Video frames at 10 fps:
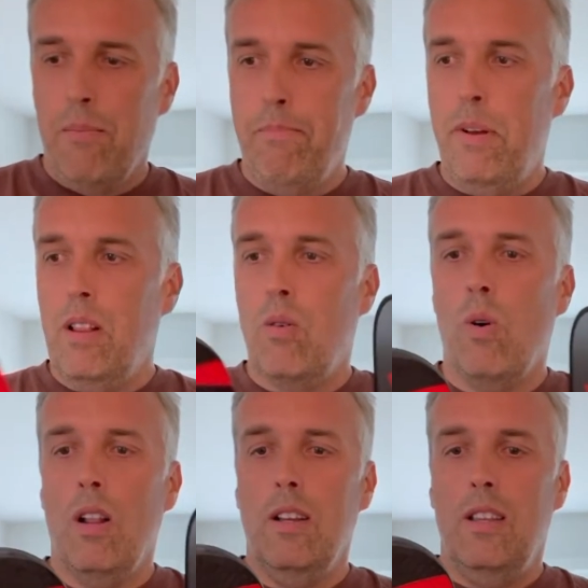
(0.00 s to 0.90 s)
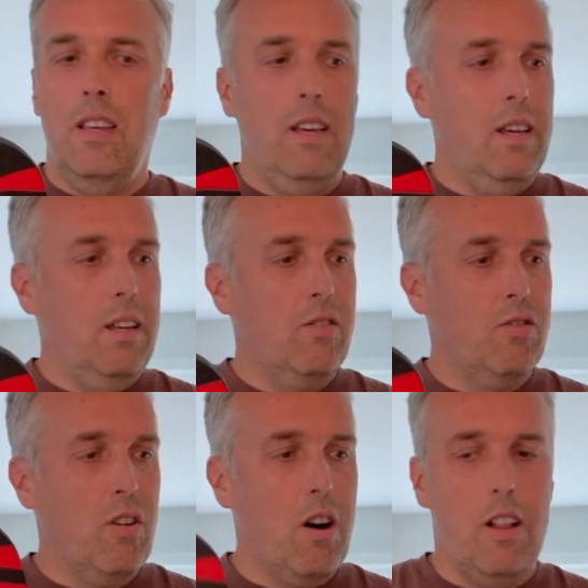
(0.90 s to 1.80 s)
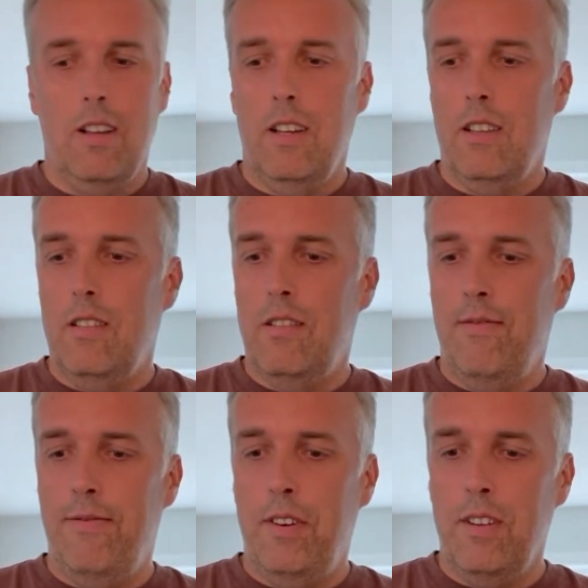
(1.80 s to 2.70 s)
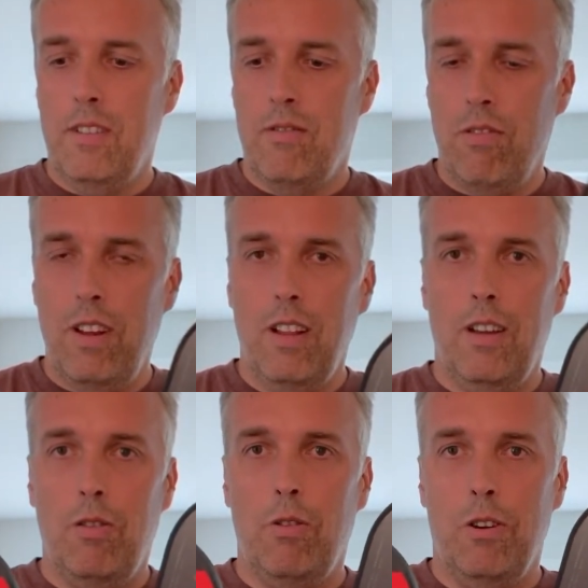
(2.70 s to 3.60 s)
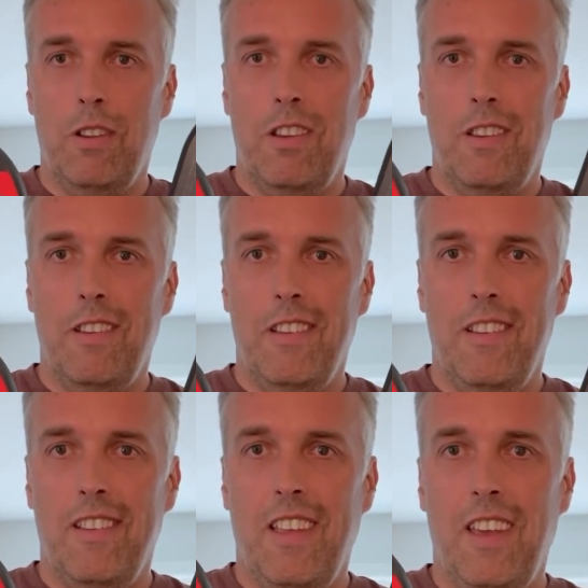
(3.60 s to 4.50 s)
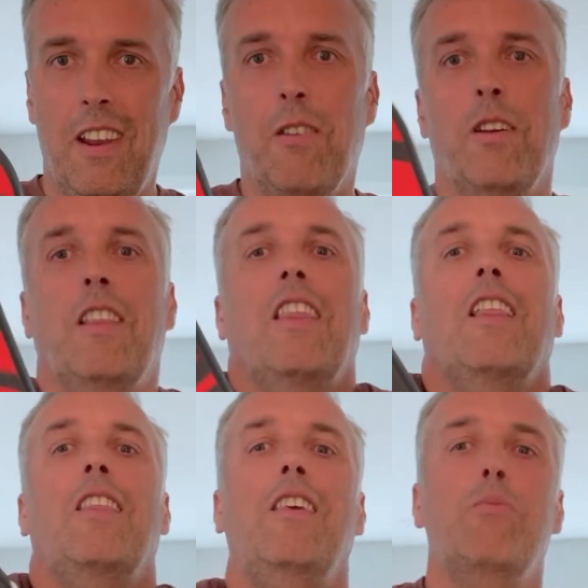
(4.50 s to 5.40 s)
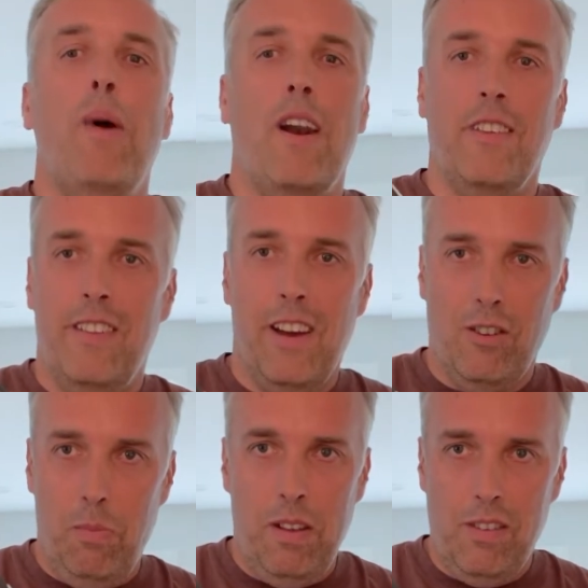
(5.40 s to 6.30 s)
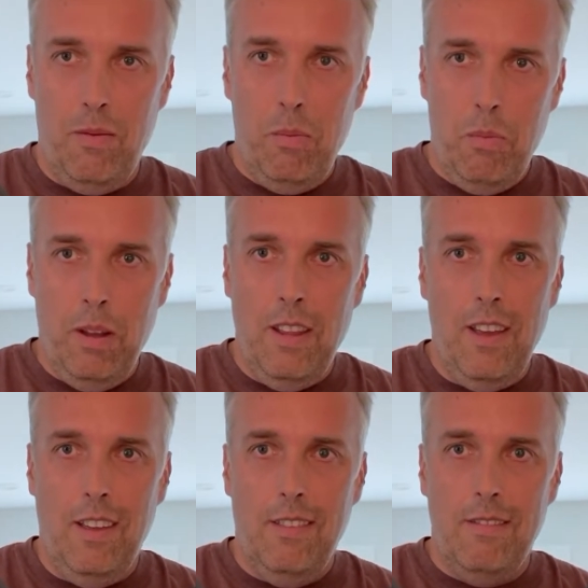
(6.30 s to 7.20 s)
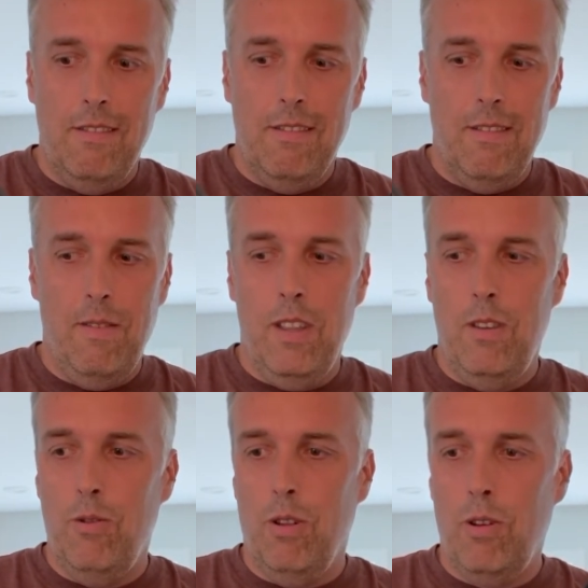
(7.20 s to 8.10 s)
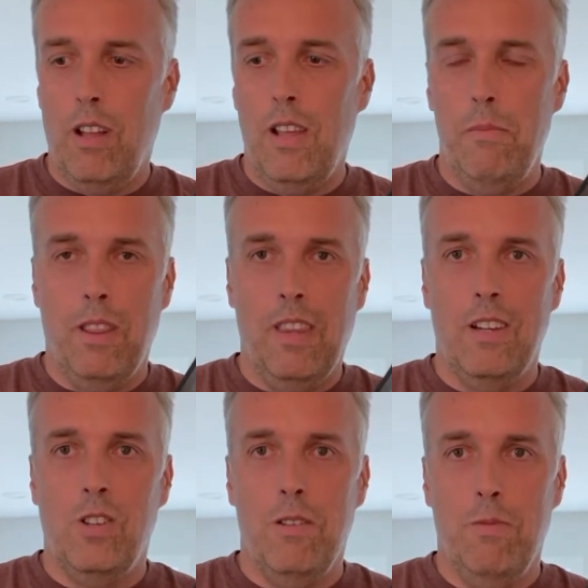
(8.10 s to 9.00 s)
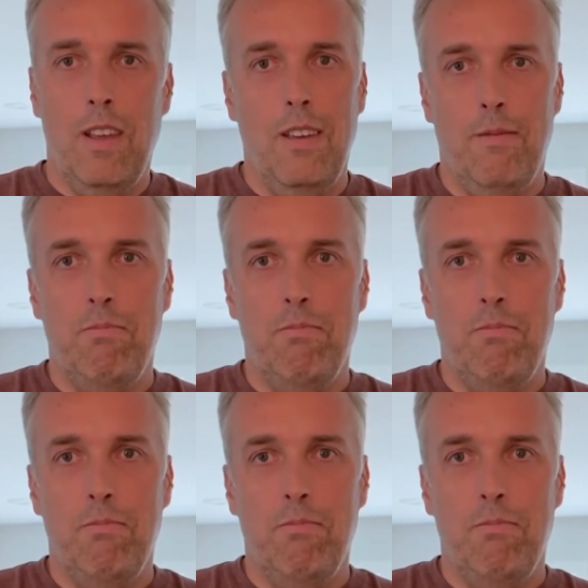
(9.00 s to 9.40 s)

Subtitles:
Build quality, solid, feels really good. You know, these paddles are expensive, but when you look at them and touch them, they